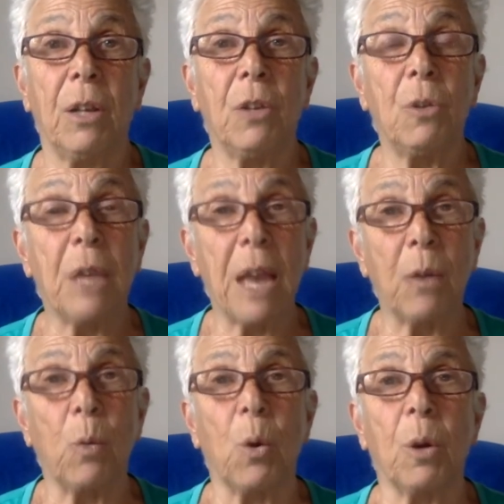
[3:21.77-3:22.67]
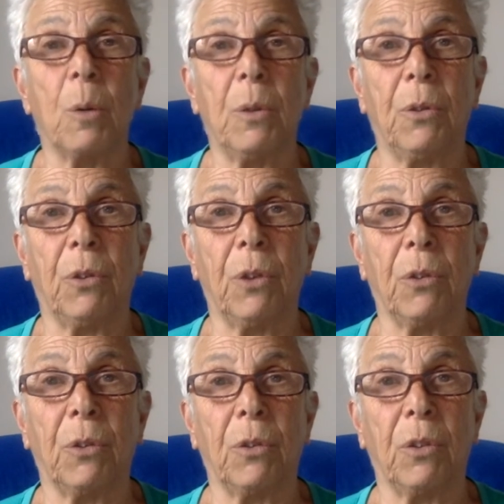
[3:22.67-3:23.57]
You can work with the
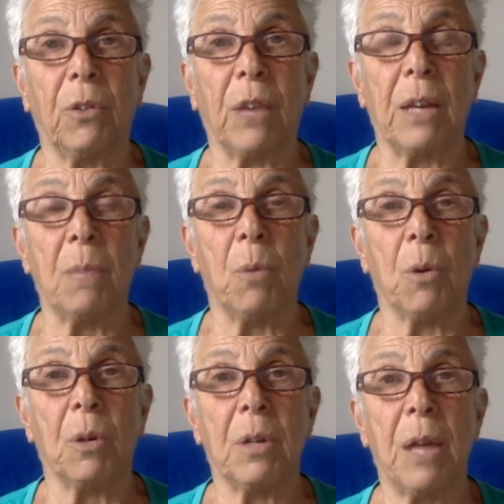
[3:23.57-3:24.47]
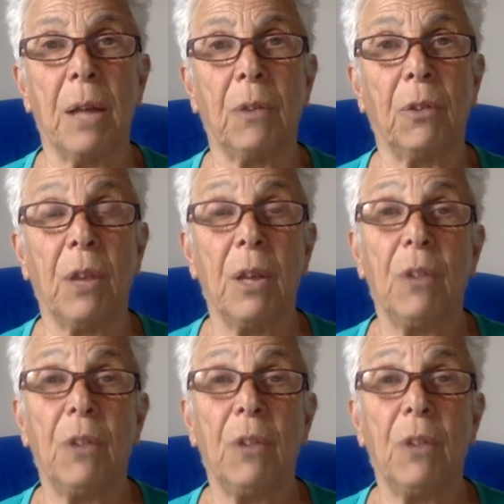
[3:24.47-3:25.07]
skills as it's getting more intense.